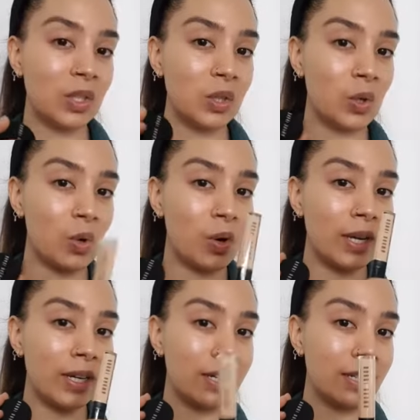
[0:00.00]
your
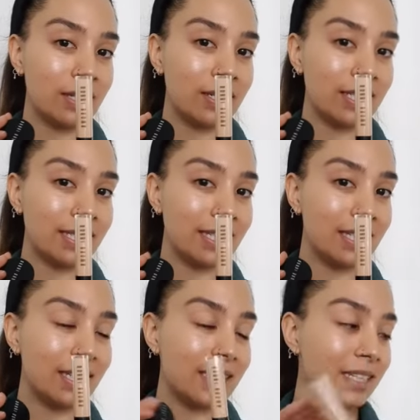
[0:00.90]

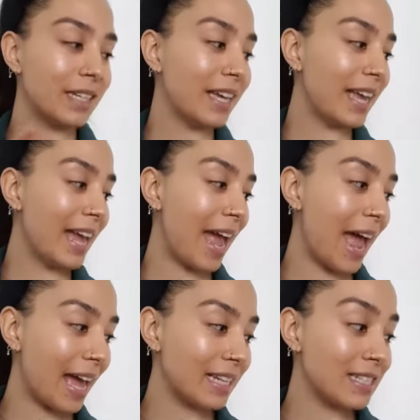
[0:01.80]
concealer,
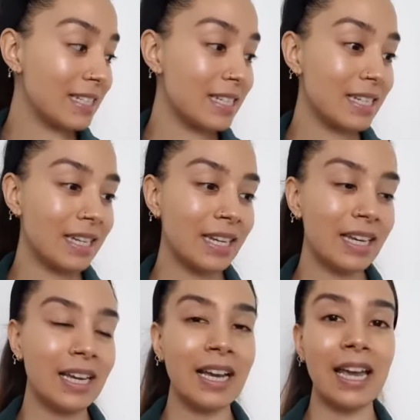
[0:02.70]
and
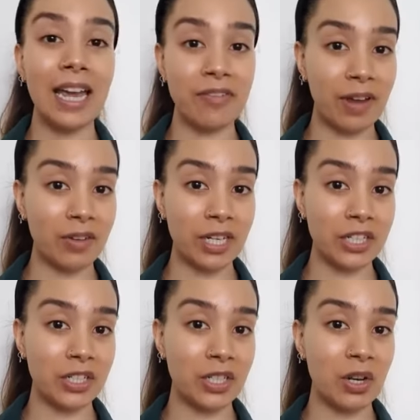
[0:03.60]
a
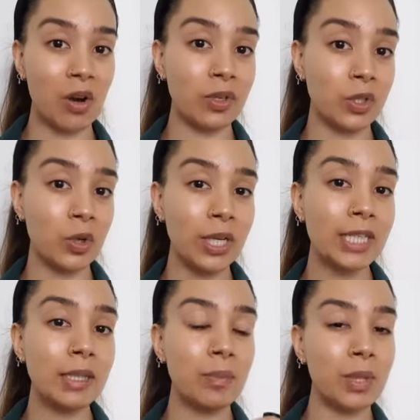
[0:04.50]
foundation of your
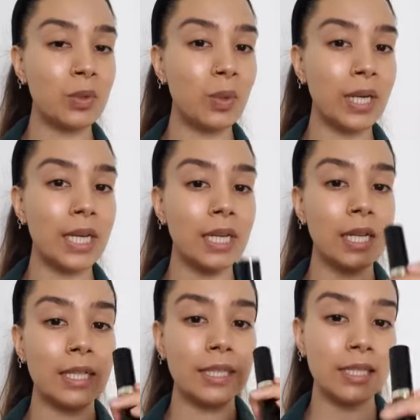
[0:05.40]
choice between
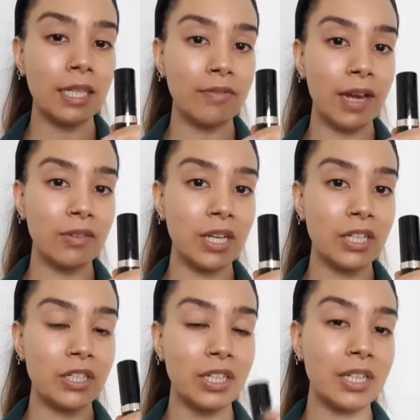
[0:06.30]
stick
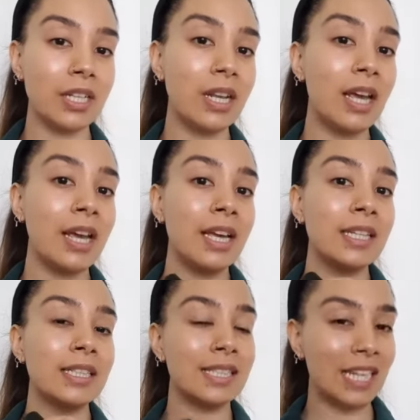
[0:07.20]
foundation,
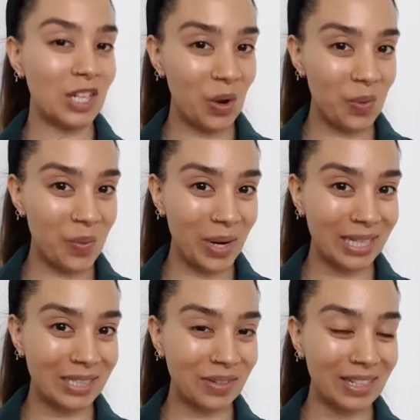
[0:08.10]
skin longwear
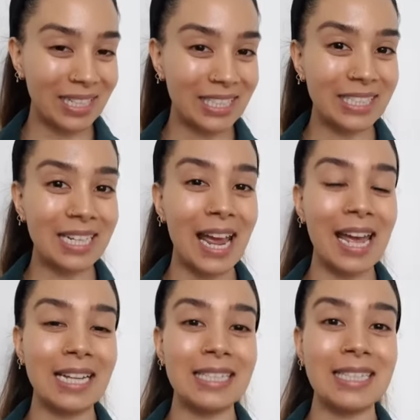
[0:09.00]
weightless foundation,
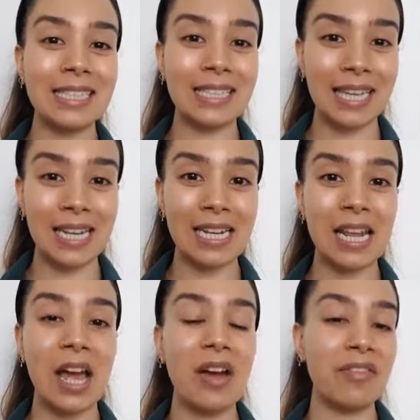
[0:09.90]
and
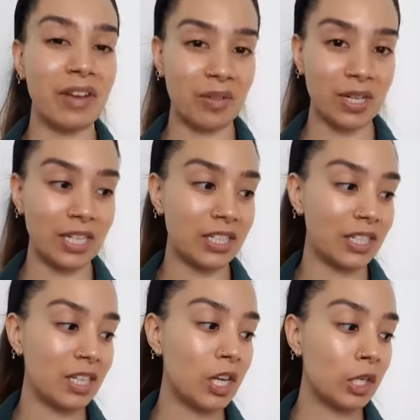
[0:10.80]
skin
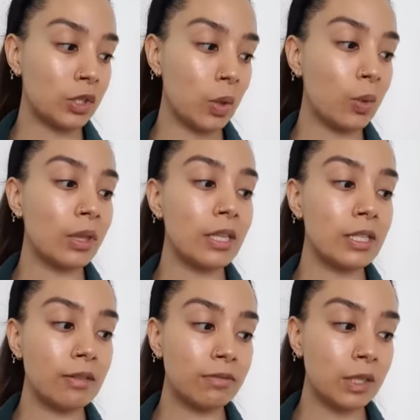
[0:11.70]
foundation. So the
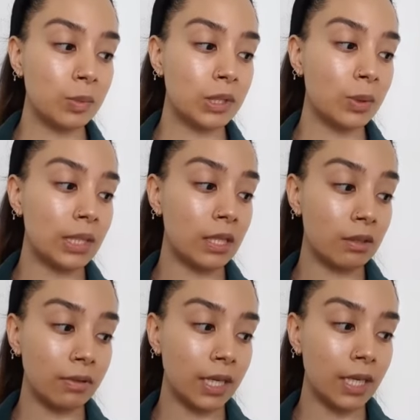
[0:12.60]
difference between the
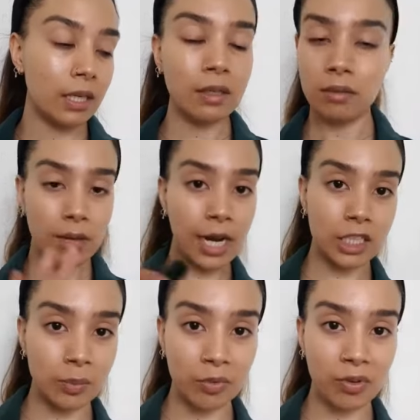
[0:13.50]
three,
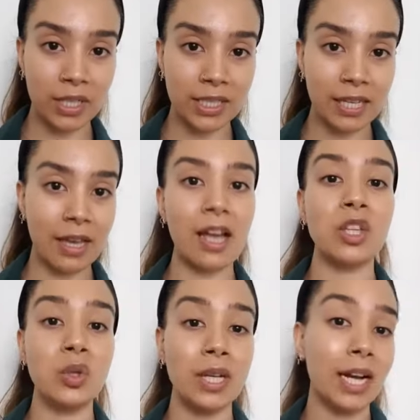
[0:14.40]
actually before I say that,
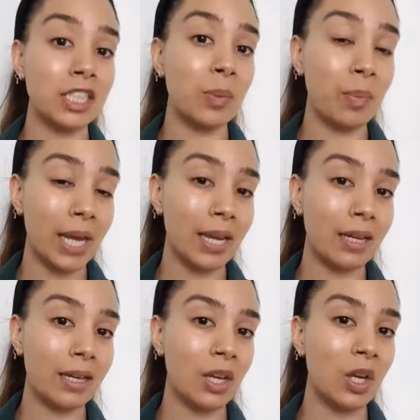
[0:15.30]
you can actually
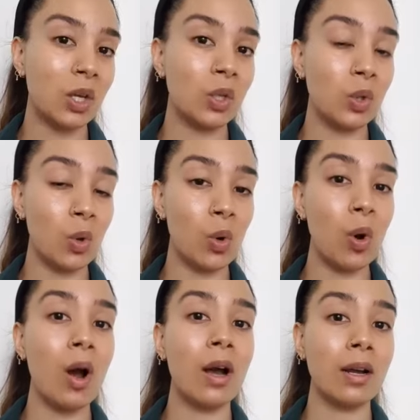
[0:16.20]
pick
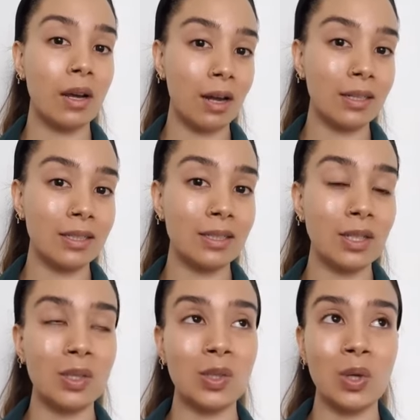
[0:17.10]
your colors.
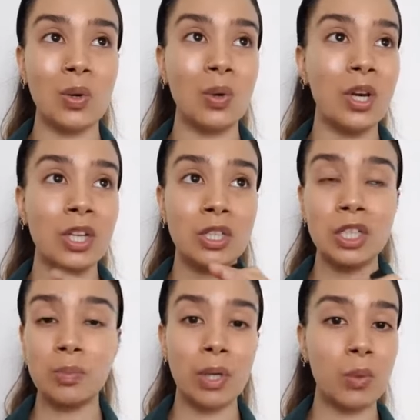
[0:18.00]
So
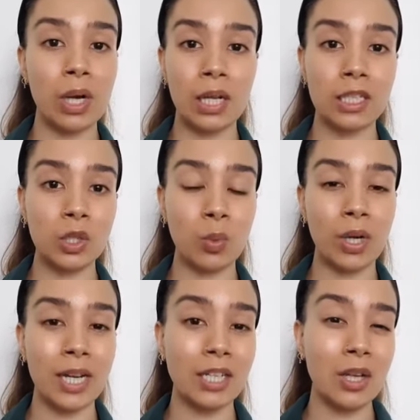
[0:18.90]
just pick what colors you
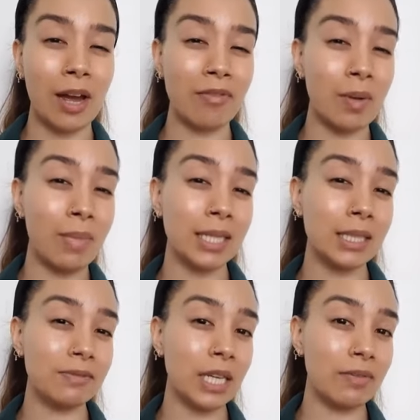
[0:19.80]
want and you have a
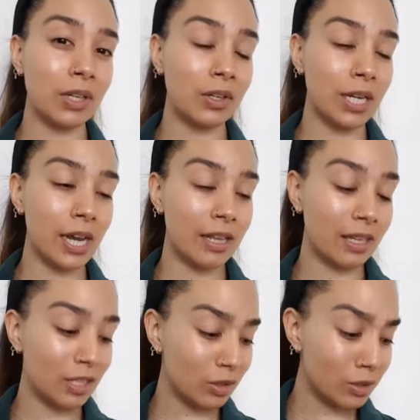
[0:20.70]
massive saving on it. I
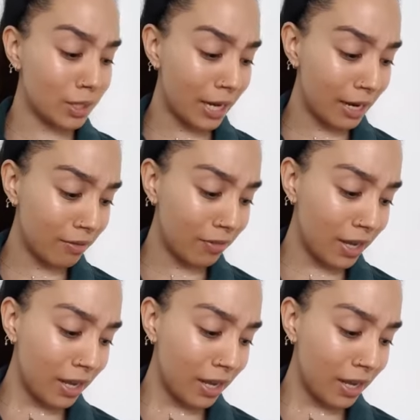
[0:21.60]
think you save